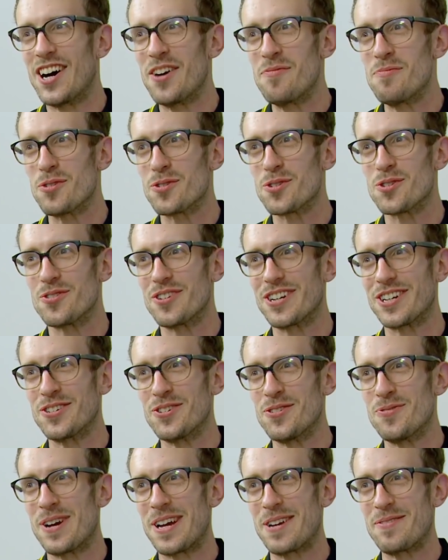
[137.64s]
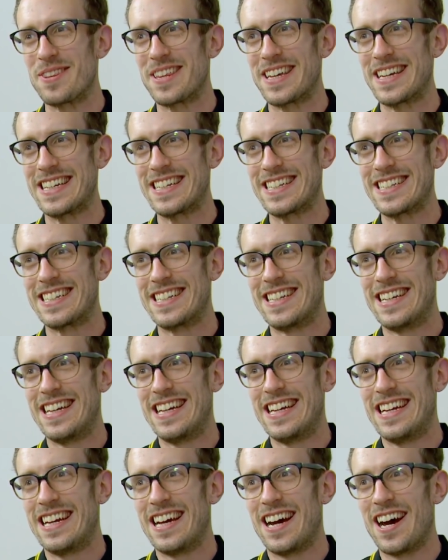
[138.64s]
I'm not sure I got away with it.
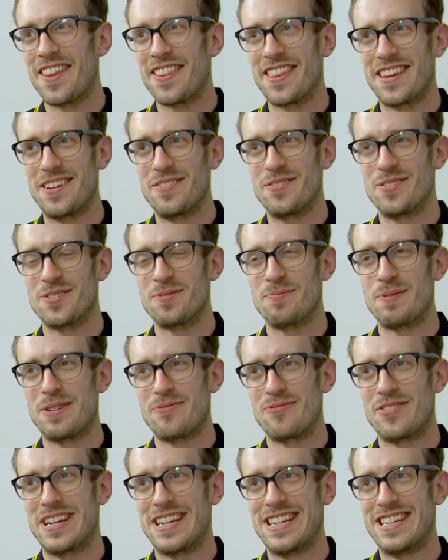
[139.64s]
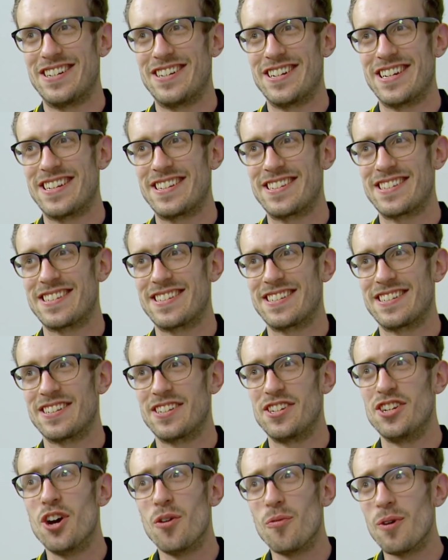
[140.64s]
I think they were just being really nice.
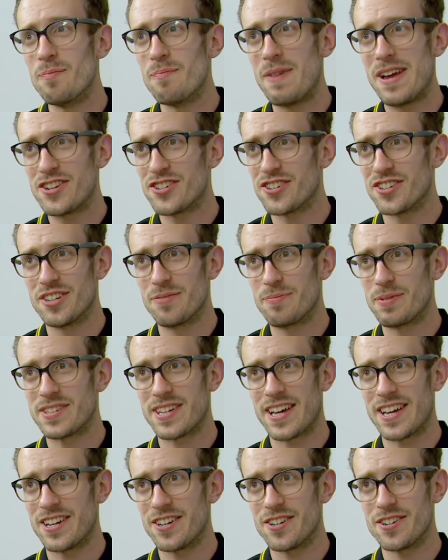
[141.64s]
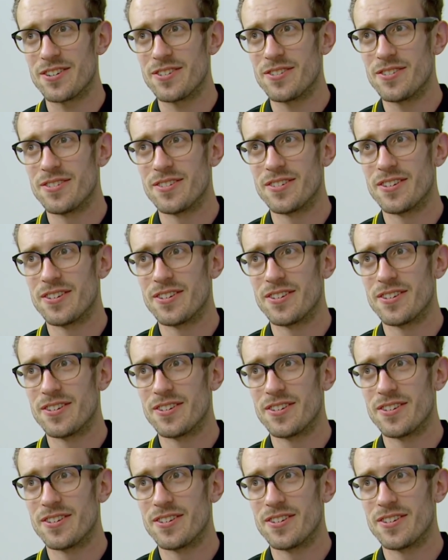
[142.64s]
No one mentioned the potato.